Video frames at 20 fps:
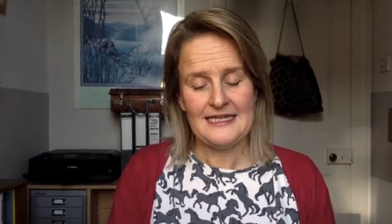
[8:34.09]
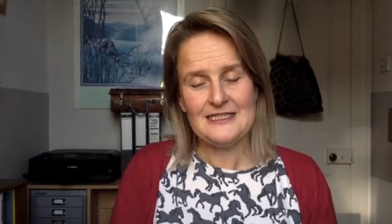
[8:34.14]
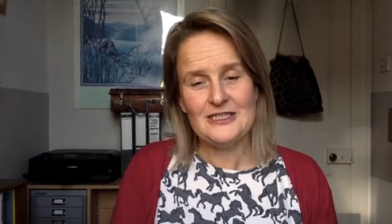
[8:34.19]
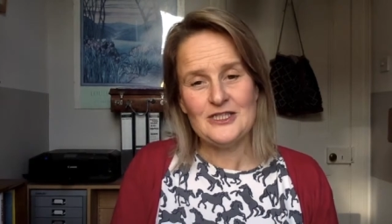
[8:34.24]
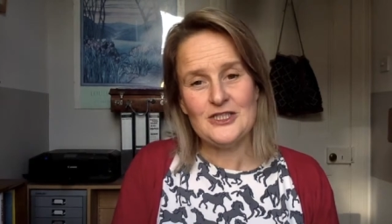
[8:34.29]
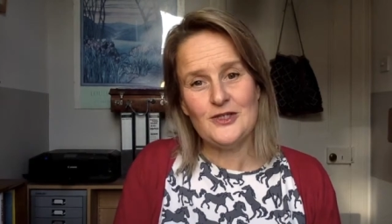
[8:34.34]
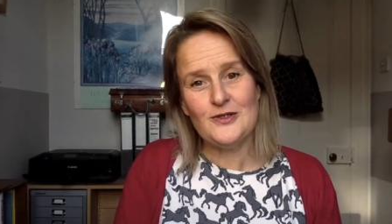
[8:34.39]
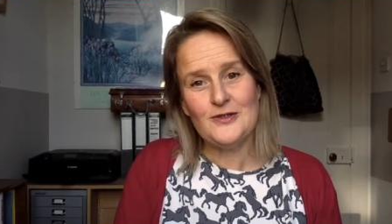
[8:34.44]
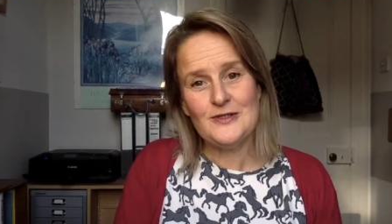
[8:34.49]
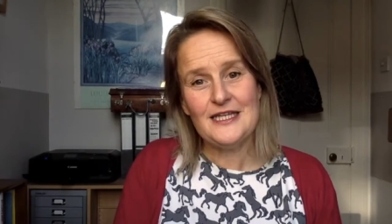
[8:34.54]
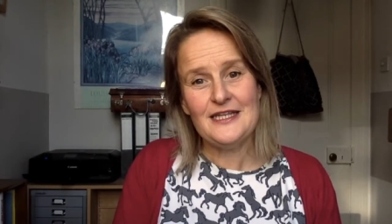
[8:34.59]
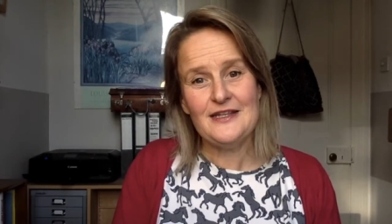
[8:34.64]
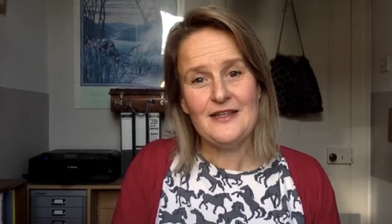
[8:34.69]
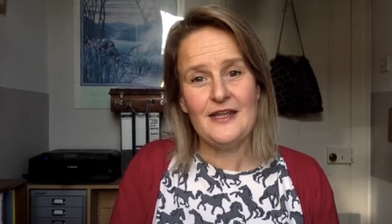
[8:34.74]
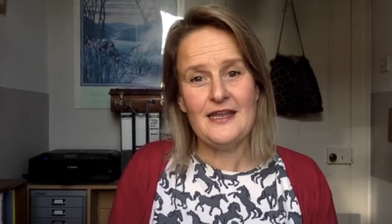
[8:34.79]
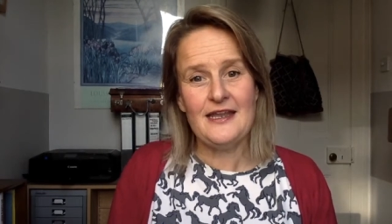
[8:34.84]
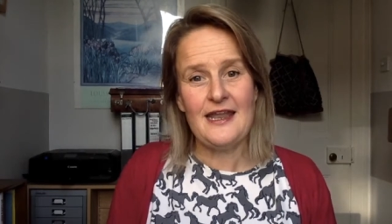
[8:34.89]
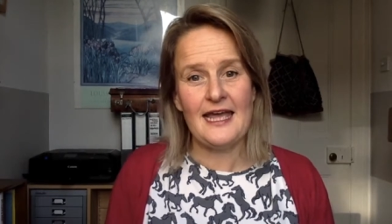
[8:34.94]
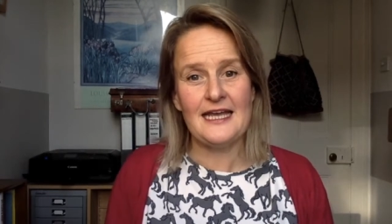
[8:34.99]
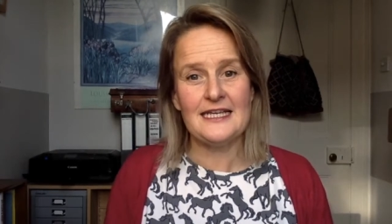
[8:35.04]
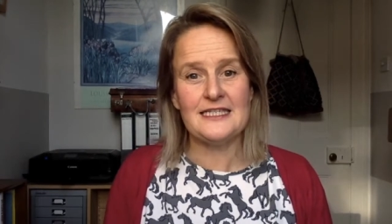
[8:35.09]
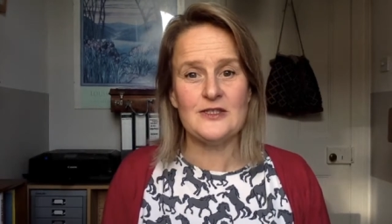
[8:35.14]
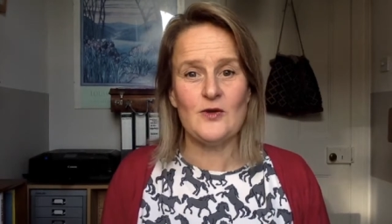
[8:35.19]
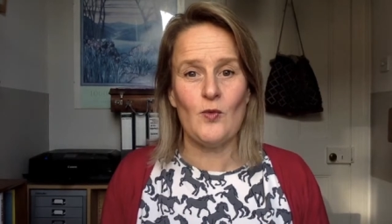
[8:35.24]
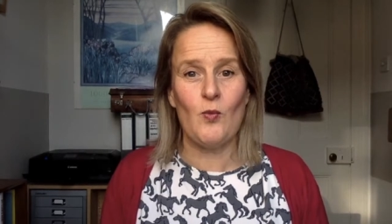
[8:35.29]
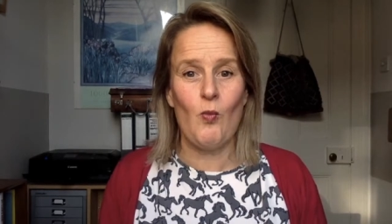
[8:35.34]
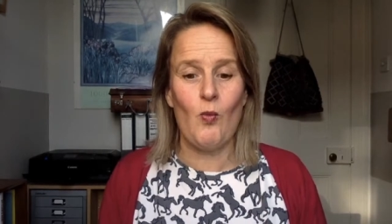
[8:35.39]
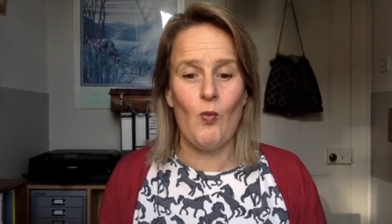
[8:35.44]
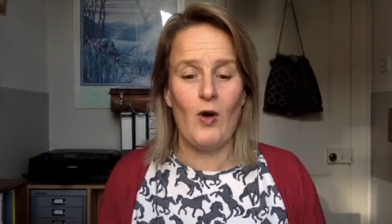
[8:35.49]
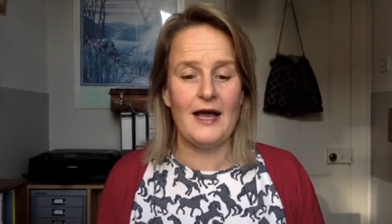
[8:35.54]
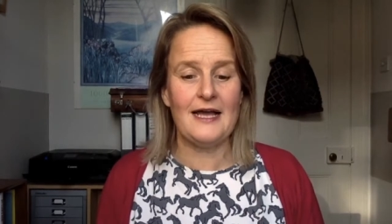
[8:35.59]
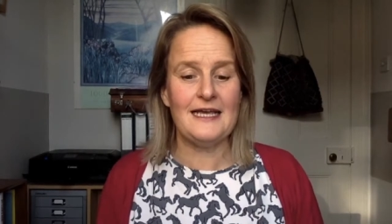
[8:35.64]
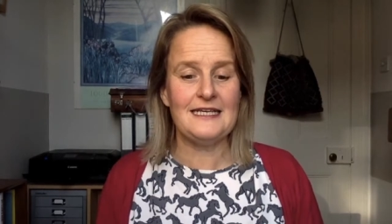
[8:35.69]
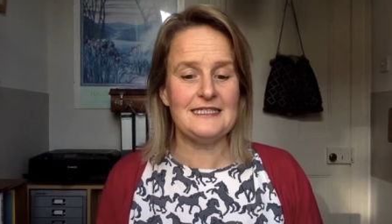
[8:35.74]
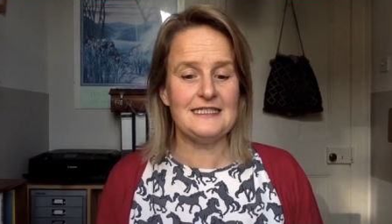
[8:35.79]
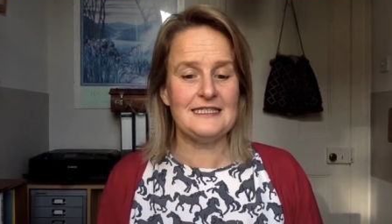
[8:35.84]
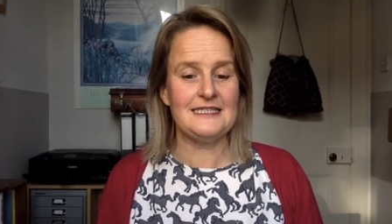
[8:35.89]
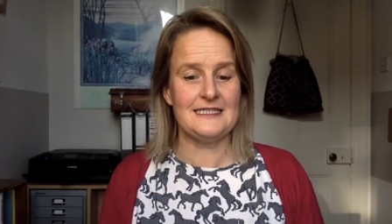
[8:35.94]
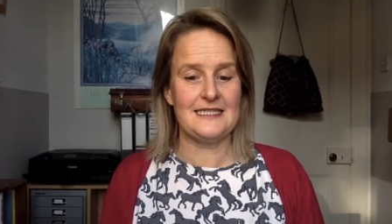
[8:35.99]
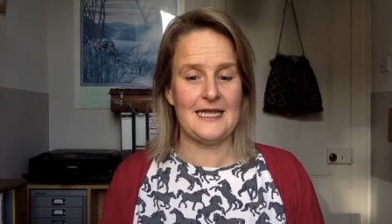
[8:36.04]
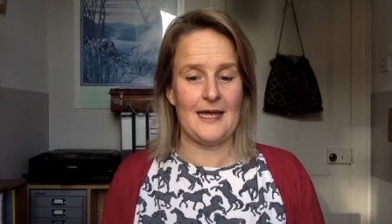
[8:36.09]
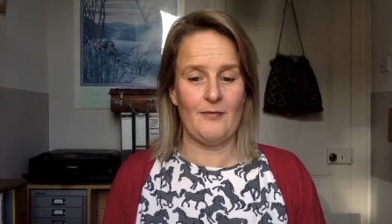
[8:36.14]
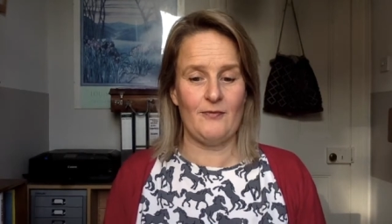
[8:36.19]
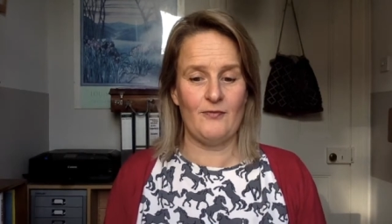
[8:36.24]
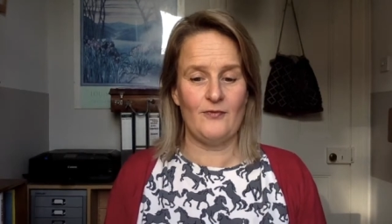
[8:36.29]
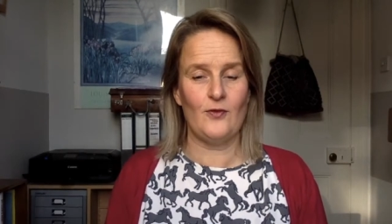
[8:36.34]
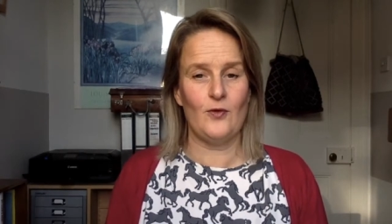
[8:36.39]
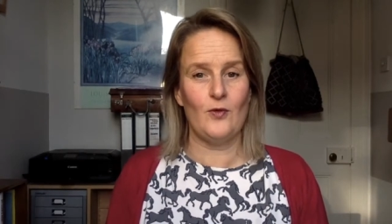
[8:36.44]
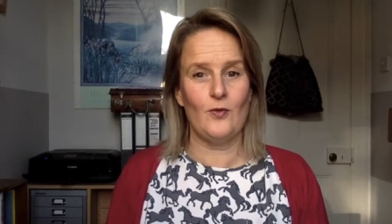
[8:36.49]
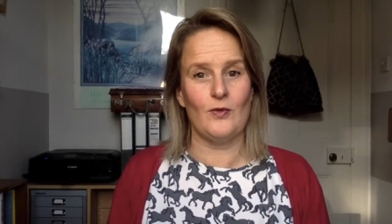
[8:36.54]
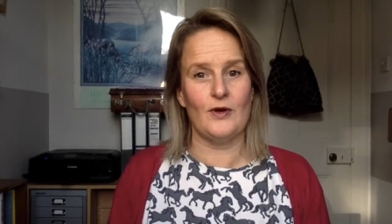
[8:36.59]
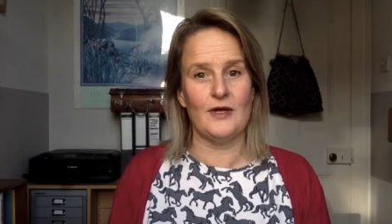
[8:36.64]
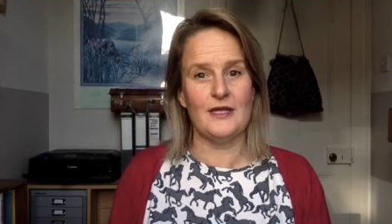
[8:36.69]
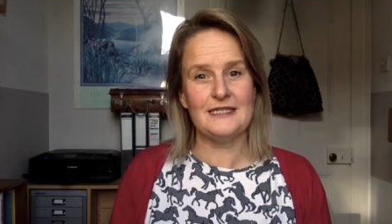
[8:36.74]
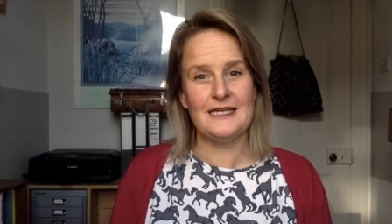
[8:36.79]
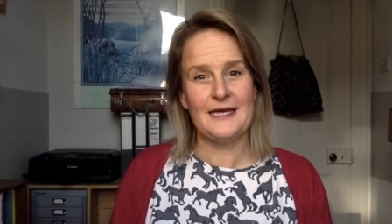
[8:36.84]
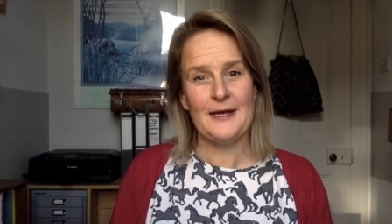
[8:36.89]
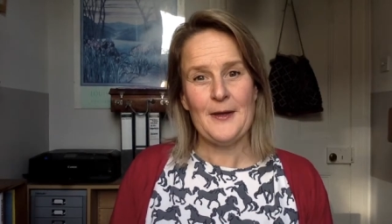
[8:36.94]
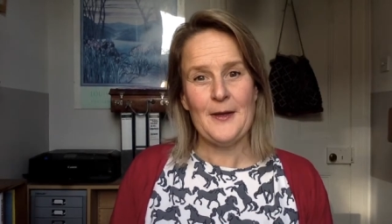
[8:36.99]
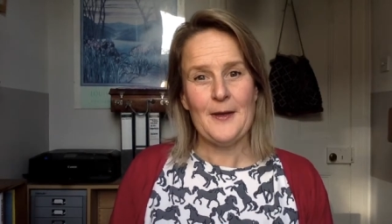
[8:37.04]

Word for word: choosing the next and wisest step forward,